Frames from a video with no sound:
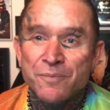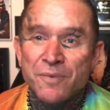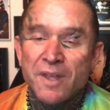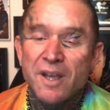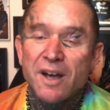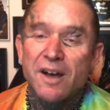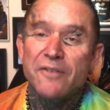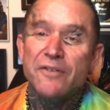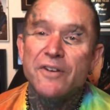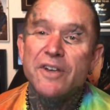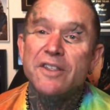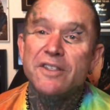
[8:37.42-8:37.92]

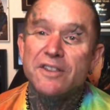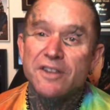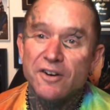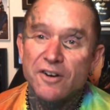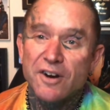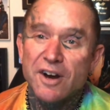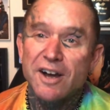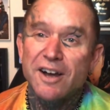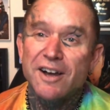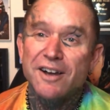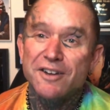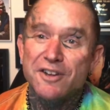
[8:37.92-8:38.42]
I think
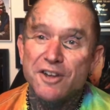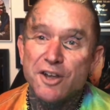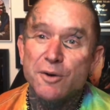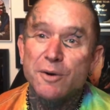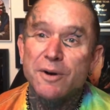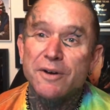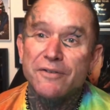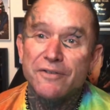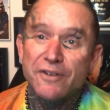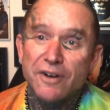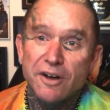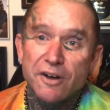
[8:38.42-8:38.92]
there are
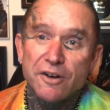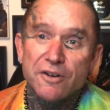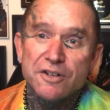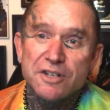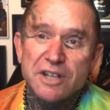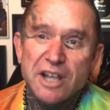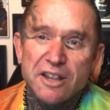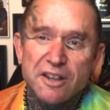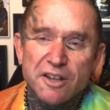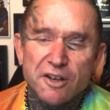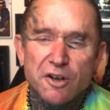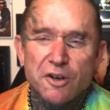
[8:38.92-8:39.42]
UFOs
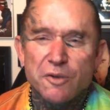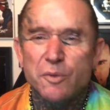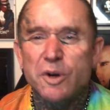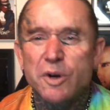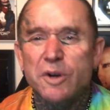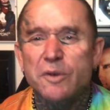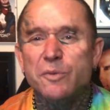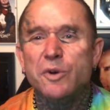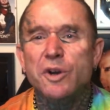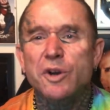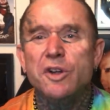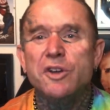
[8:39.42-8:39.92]
that Well,
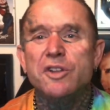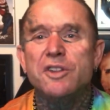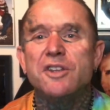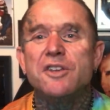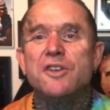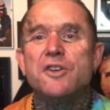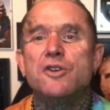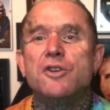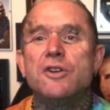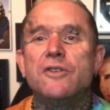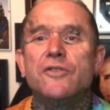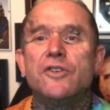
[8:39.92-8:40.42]
look, look at the
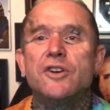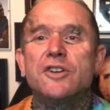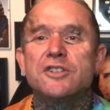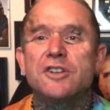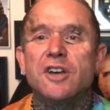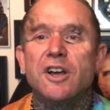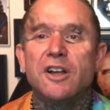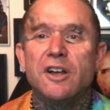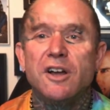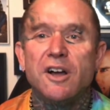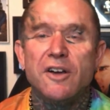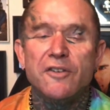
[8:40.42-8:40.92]
universe.
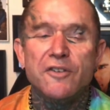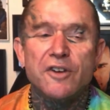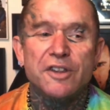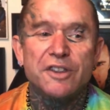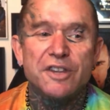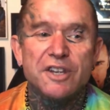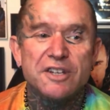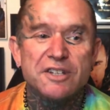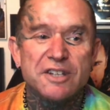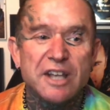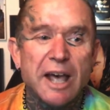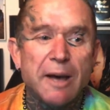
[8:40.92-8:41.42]
I, have got
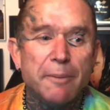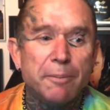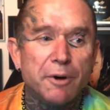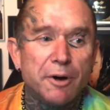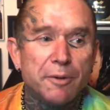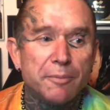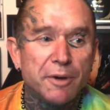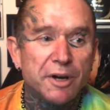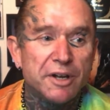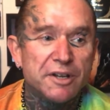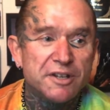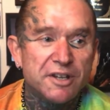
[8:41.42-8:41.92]
this app
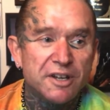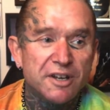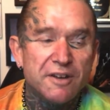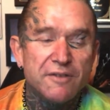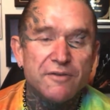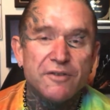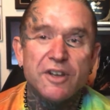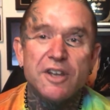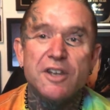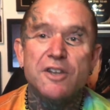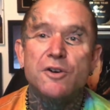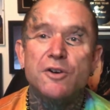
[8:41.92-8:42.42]
on my
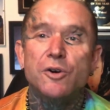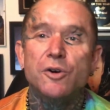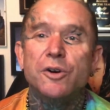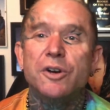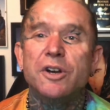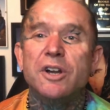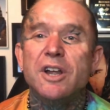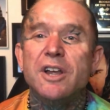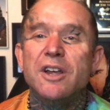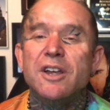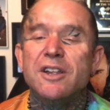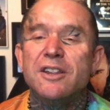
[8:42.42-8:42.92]
TV called
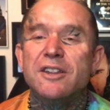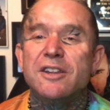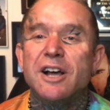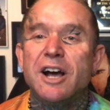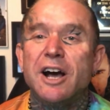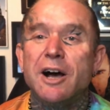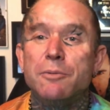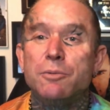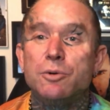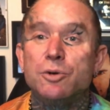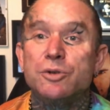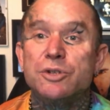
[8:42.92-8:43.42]
the
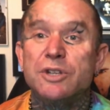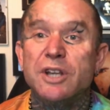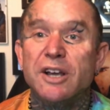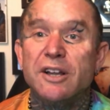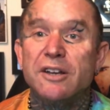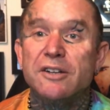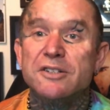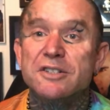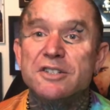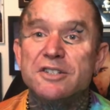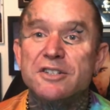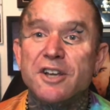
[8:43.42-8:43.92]
Hubble
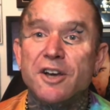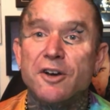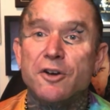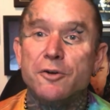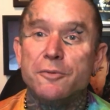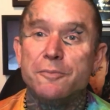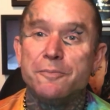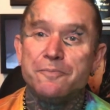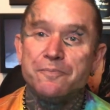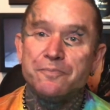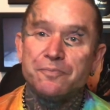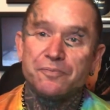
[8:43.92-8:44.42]

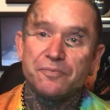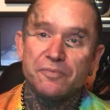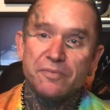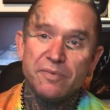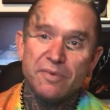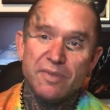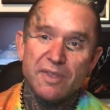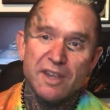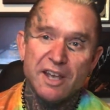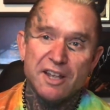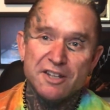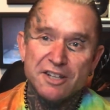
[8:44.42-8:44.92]
telescope. Right.
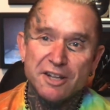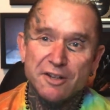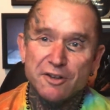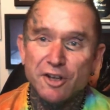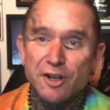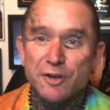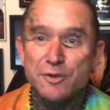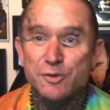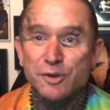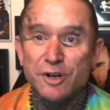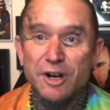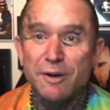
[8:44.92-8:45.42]
And
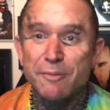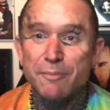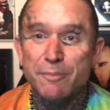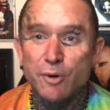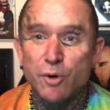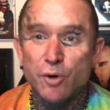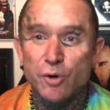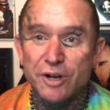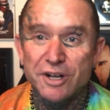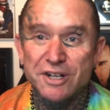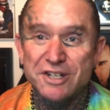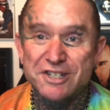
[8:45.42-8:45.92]
sometimes when I'm
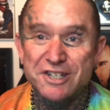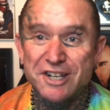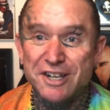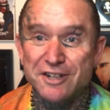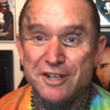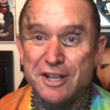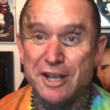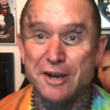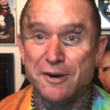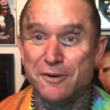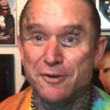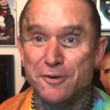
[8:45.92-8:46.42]
bored, I sit
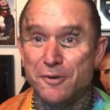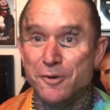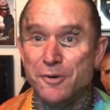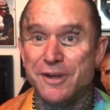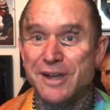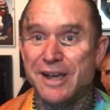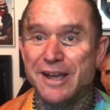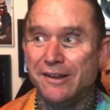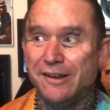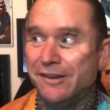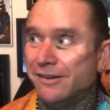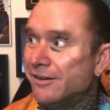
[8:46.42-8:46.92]
down and look
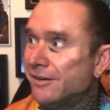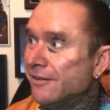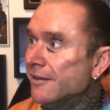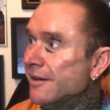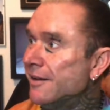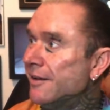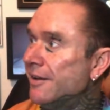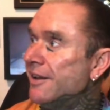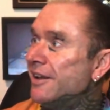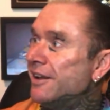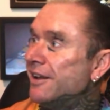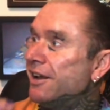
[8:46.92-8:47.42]
at it. Cool.
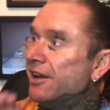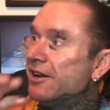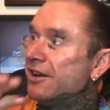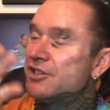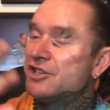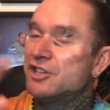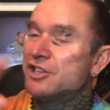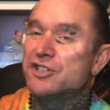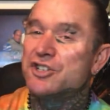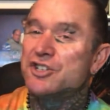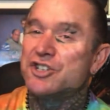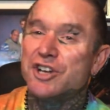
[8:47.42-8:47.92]
And
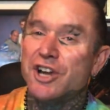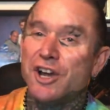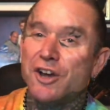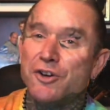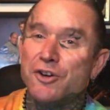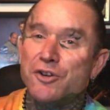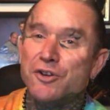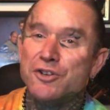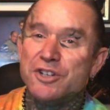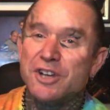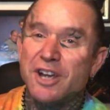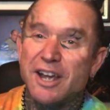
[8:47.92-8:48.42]
it just
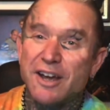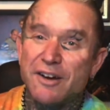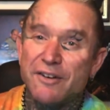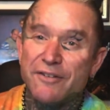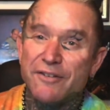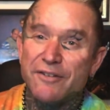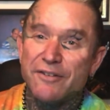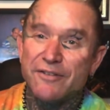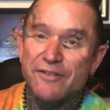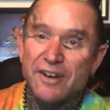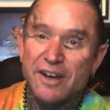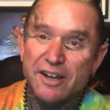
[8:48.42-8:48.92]
shows you how
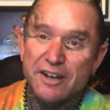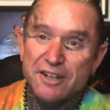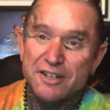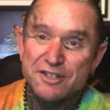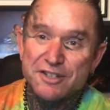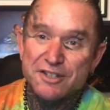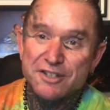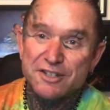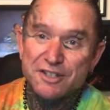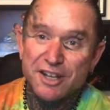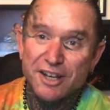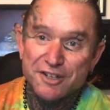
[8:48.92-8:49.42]
far
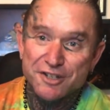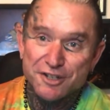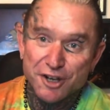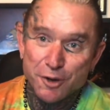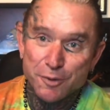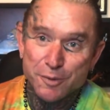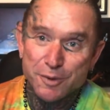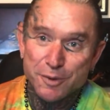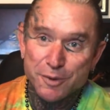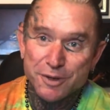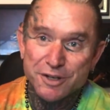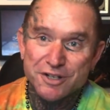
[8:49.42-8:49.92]
this
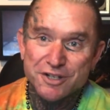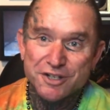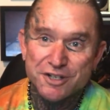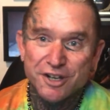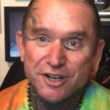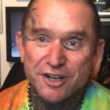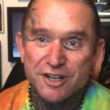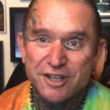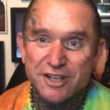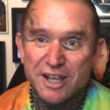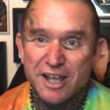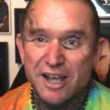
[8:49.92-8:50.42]
telescope can
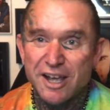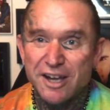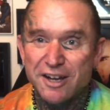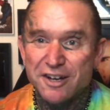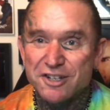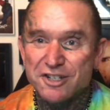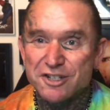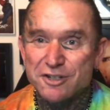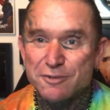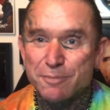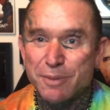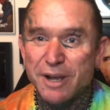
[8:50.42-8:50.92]
see into
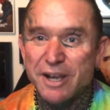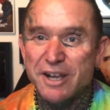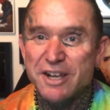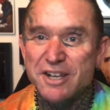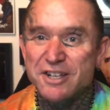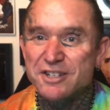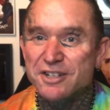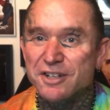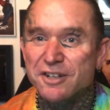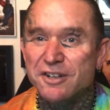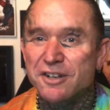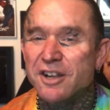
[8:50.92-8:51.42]
outer
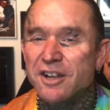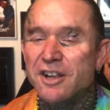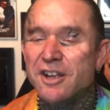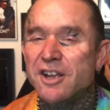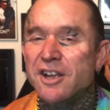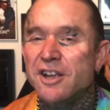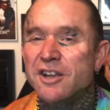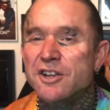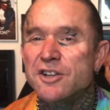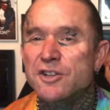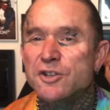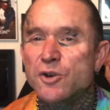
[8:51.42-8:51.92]
space. And right.
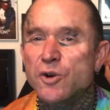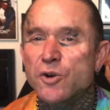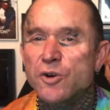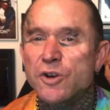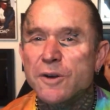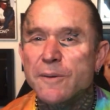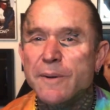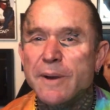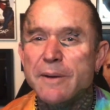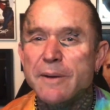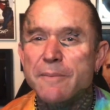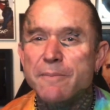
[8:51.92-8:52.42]
you're
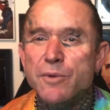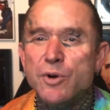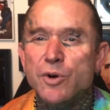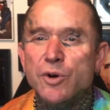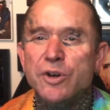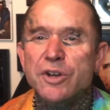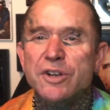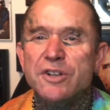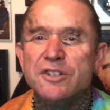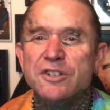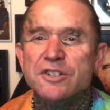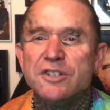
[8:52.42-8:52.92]
talking about
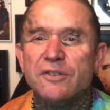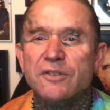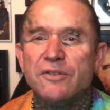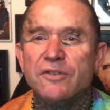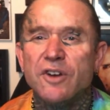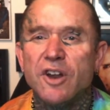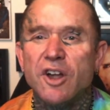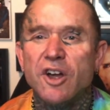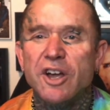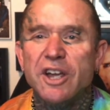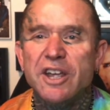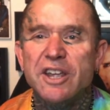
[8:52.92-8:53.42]
millions of
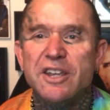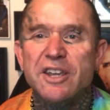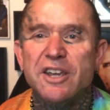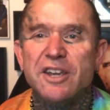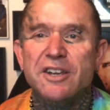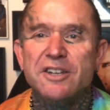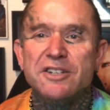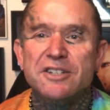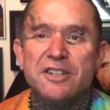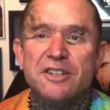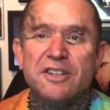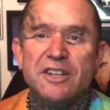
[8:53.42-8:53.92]
light
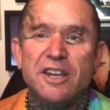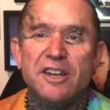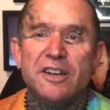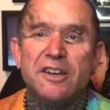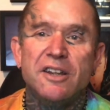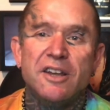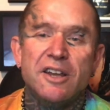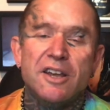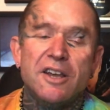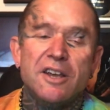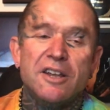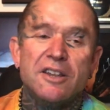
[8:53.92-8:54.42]
years and
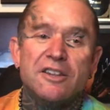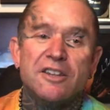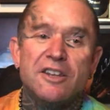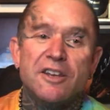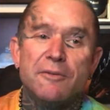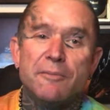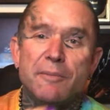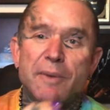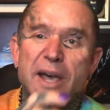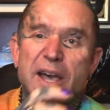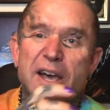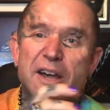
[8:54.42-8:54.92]
then the
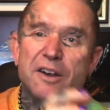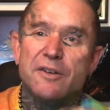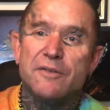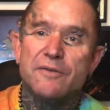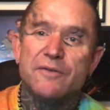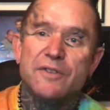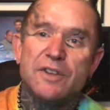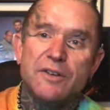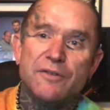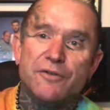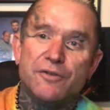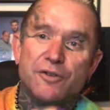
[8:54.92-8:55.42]
amount
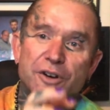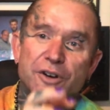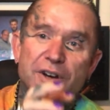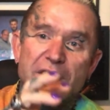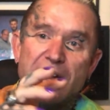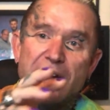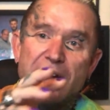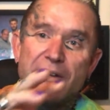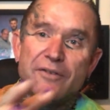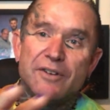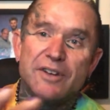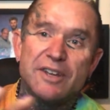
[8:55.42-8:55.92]
of different
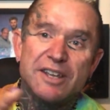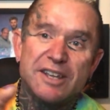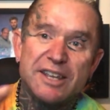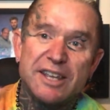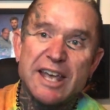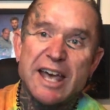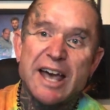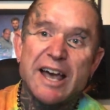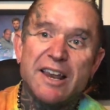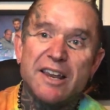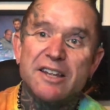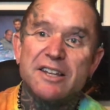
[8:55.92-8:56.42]
other
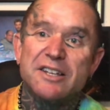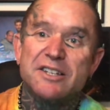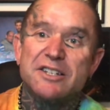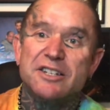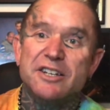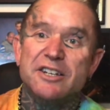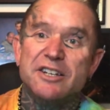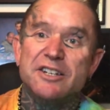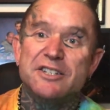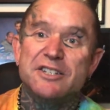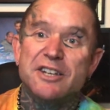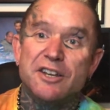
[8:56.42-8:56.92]

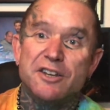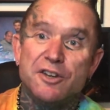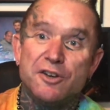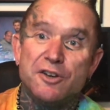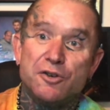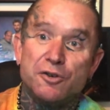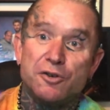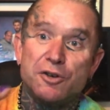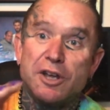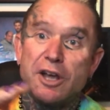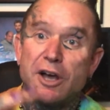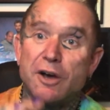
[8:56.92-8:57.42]
galaxies that you
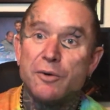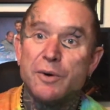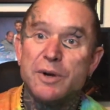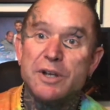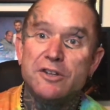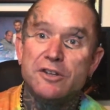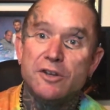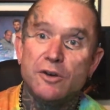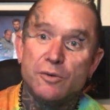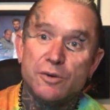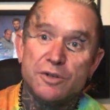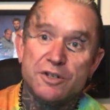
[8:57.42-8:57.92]
could go sure.
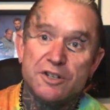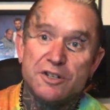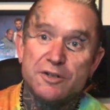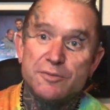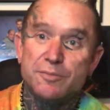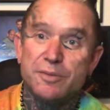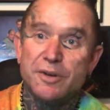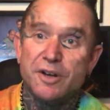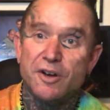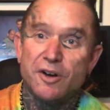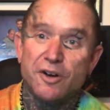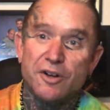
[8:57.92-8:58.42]
into, which is
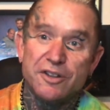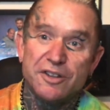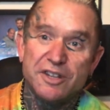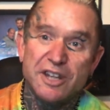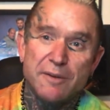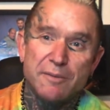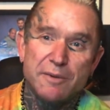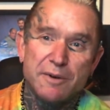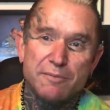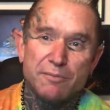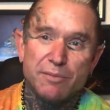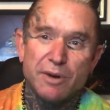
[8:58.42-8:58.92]
beyond
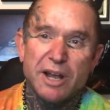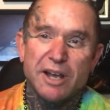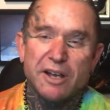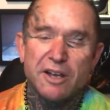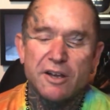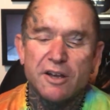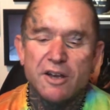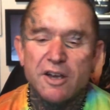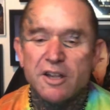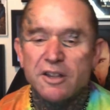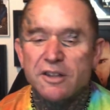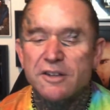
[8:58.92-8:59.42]
them and black.
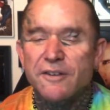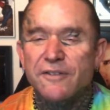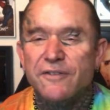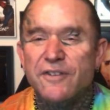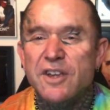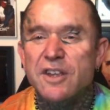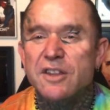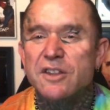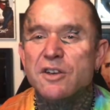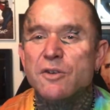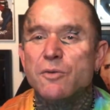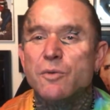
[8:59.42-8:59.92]
To
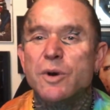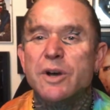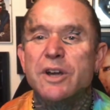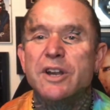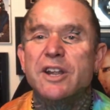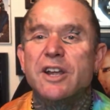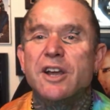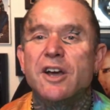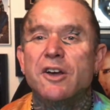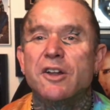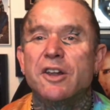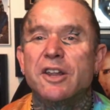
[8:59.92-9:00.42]
think that we're
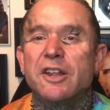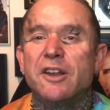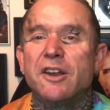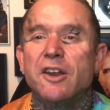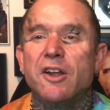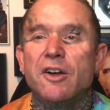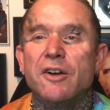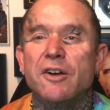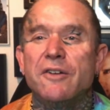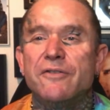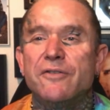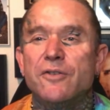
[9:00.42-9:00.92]
the only
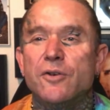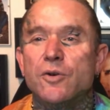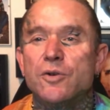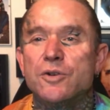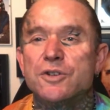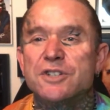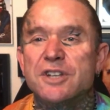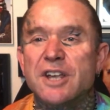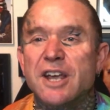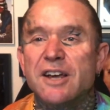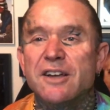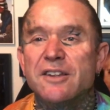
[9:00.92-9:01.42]
life
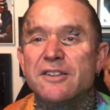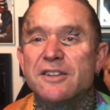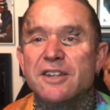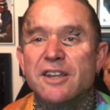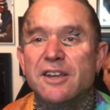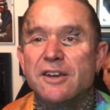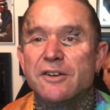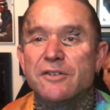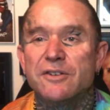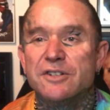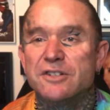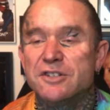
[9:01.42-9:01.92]
force out
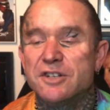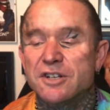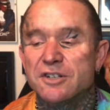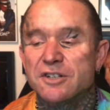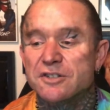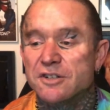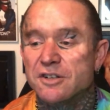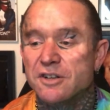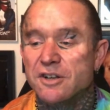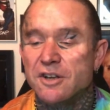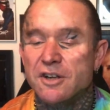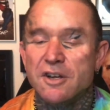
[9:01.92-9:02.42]
there is just